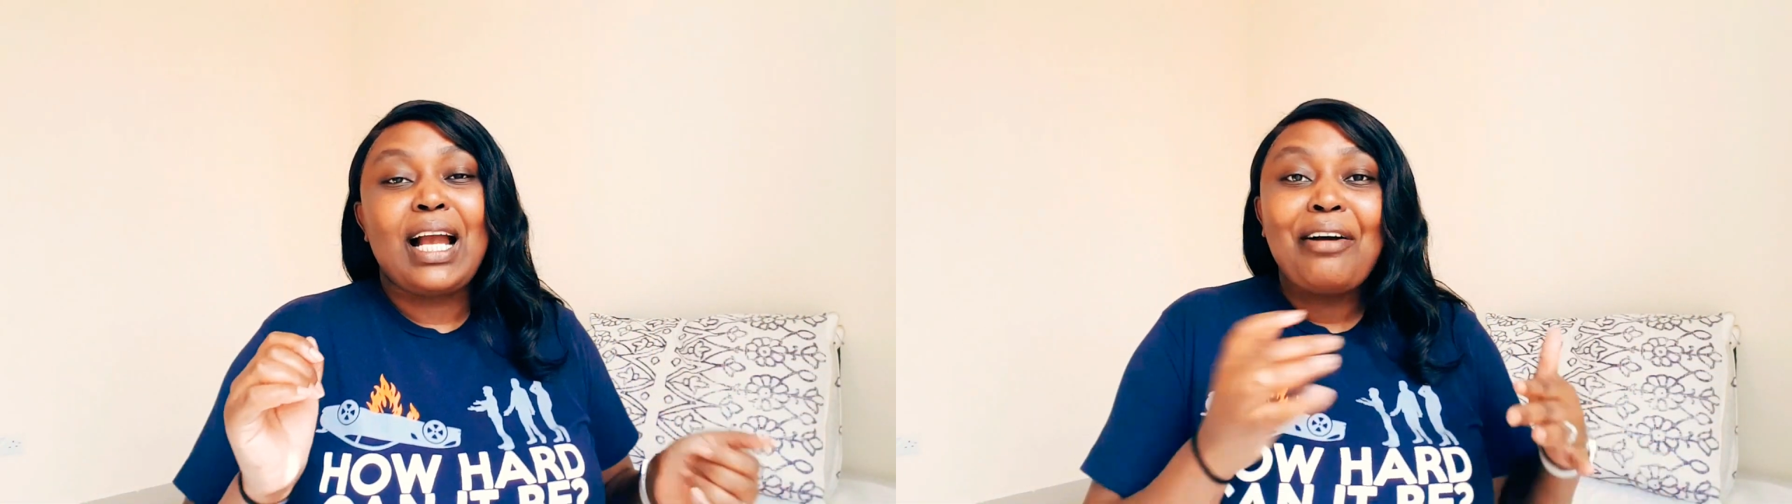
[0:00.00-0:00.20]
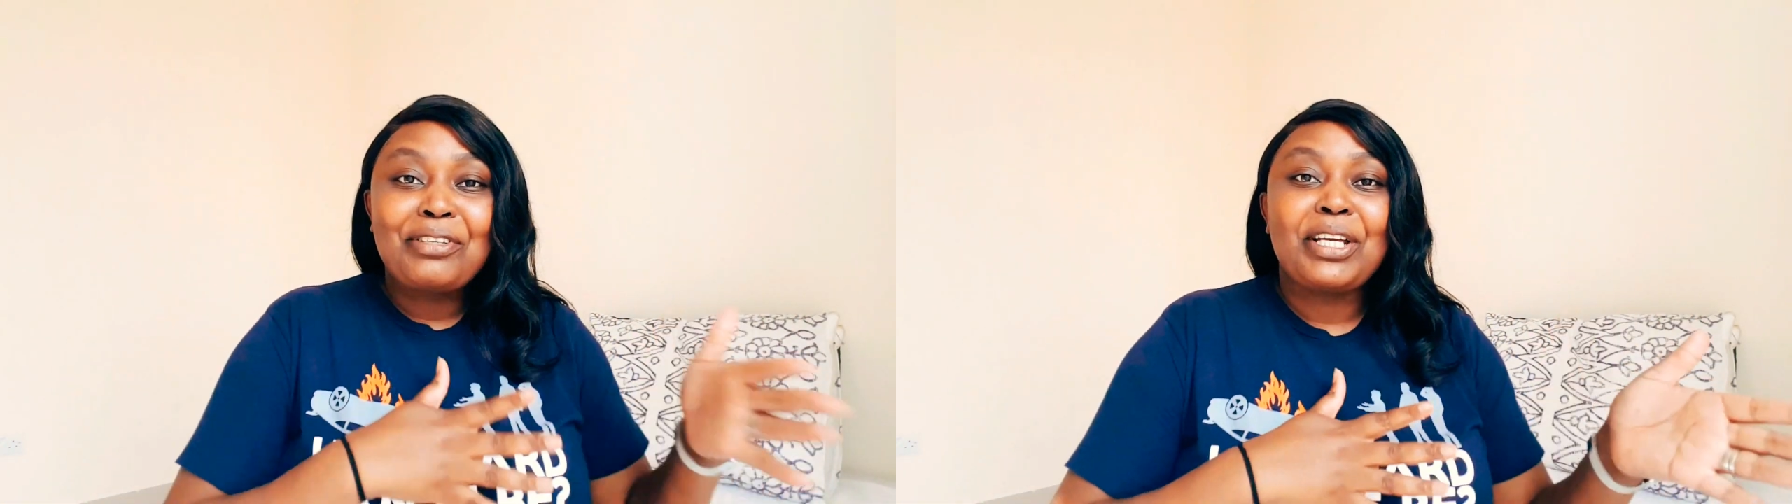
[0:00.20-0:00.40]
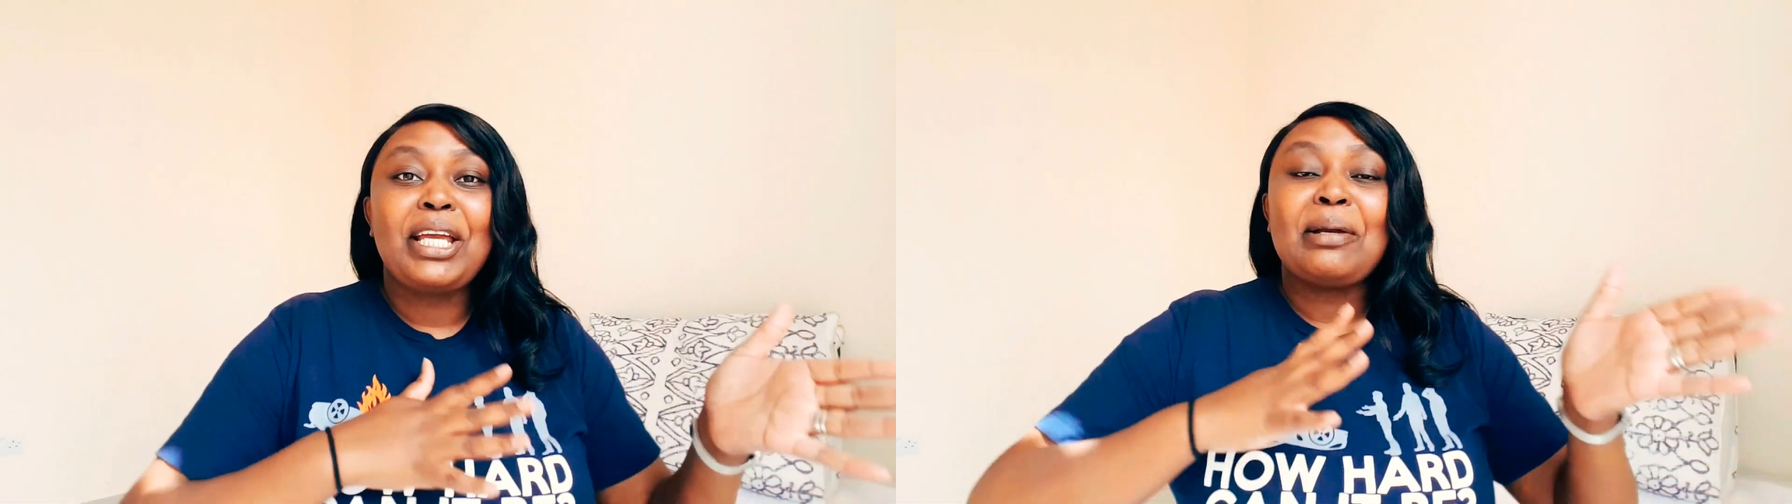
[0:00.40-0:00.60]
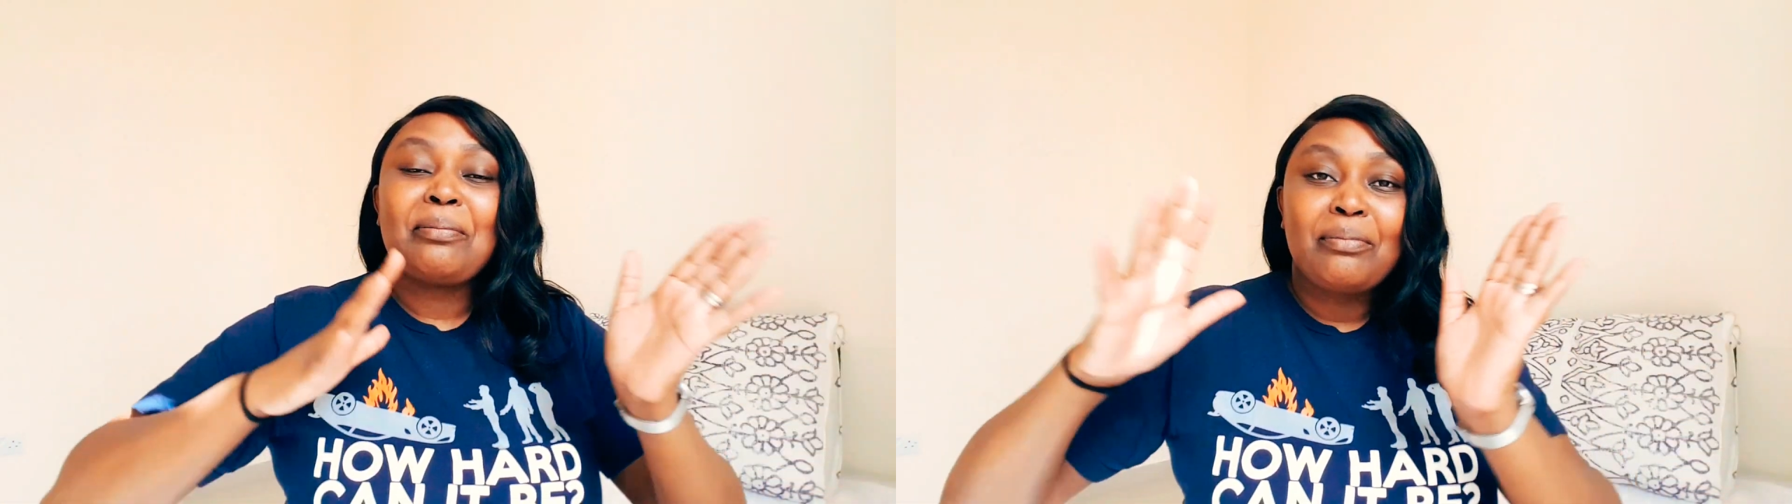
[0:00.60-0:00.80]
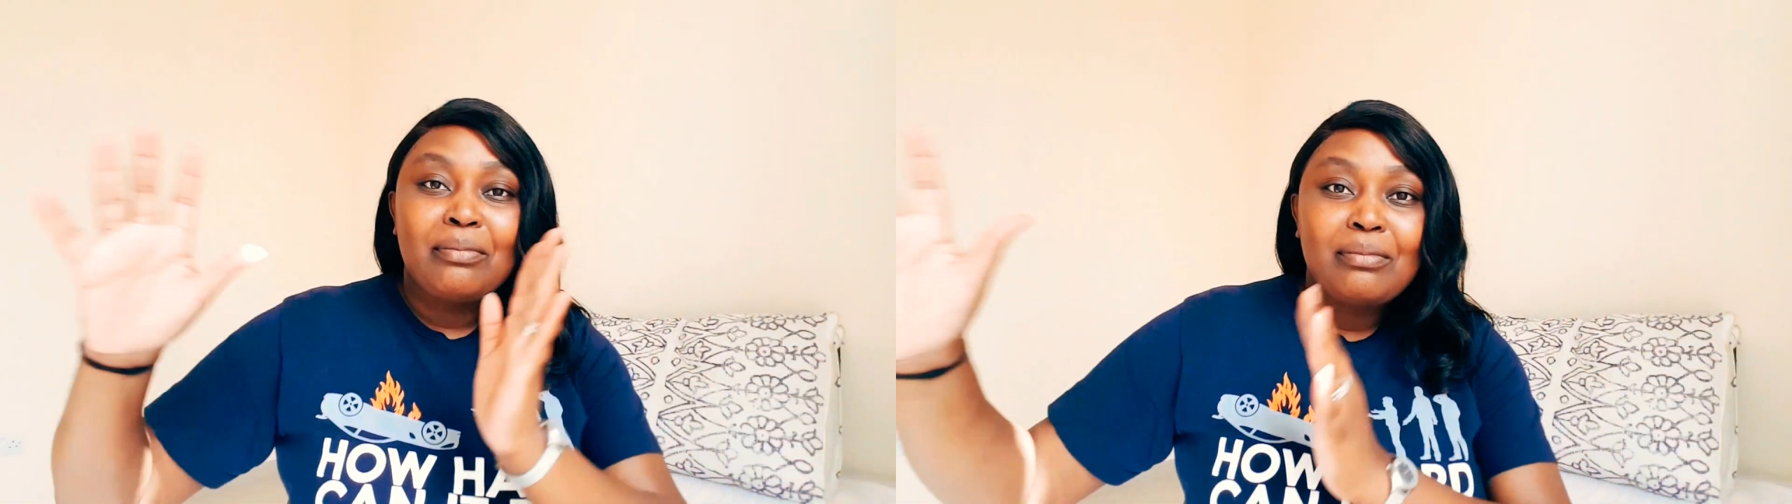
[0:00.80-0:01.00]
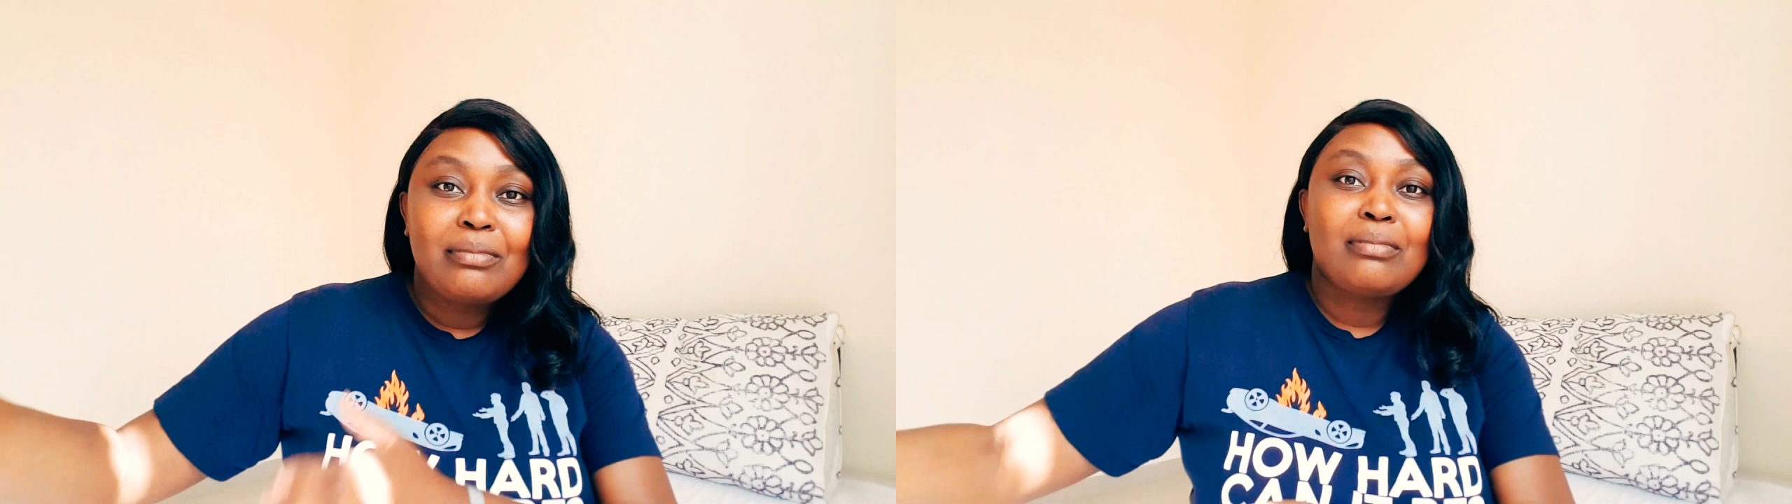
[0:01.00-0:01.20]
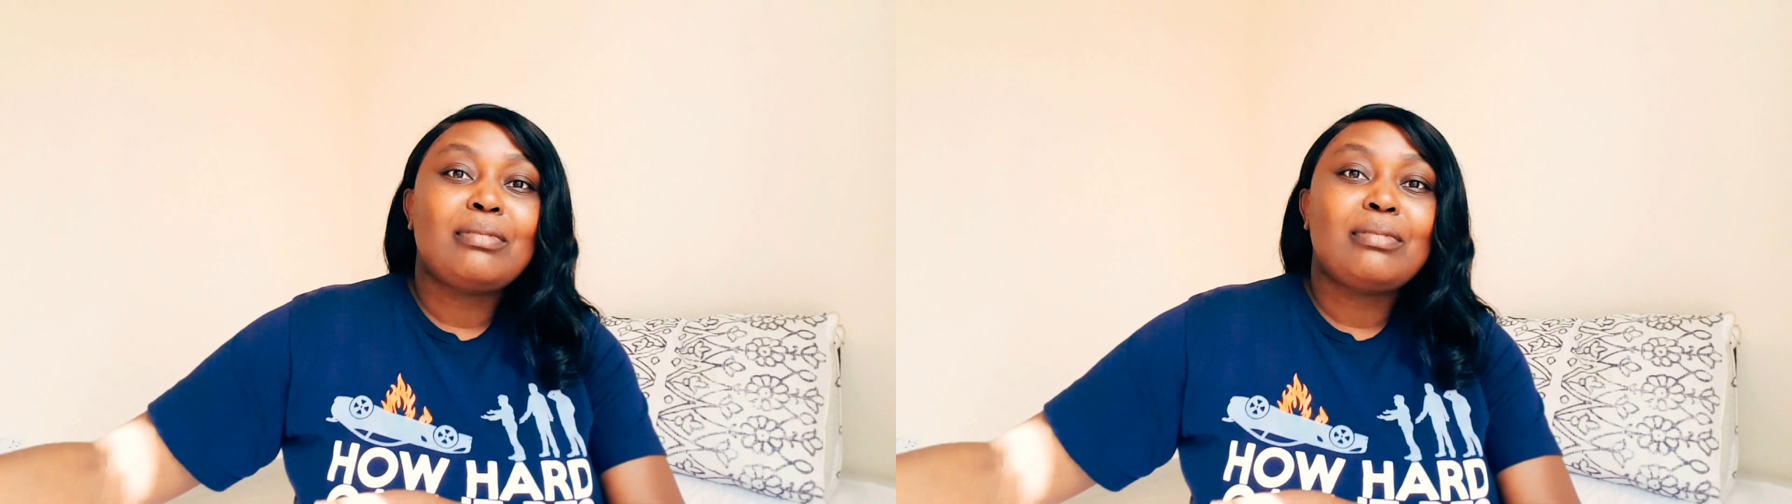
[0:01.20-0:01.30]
After him,